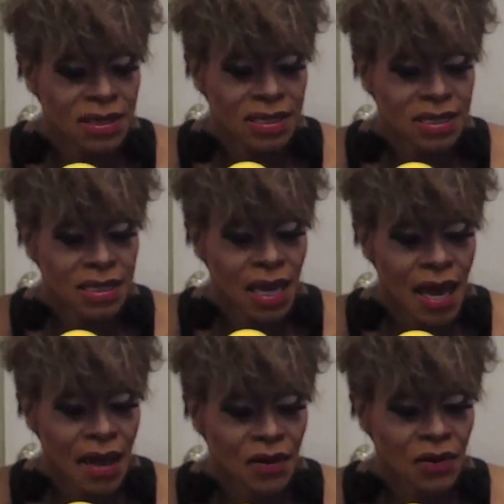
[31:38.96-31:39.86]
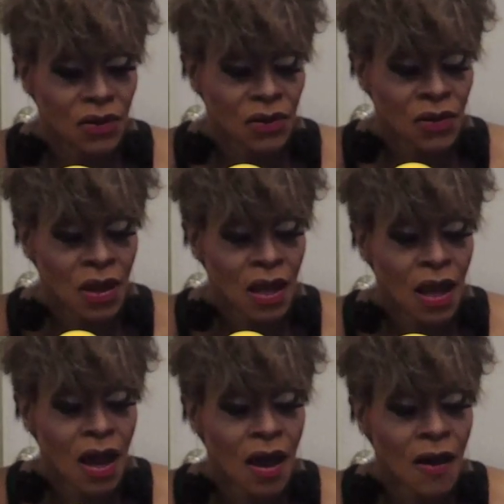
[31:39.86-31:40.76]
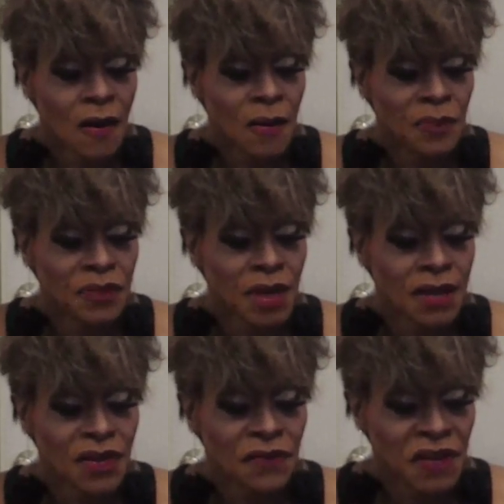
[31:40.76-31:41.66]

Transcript: in Seattle, the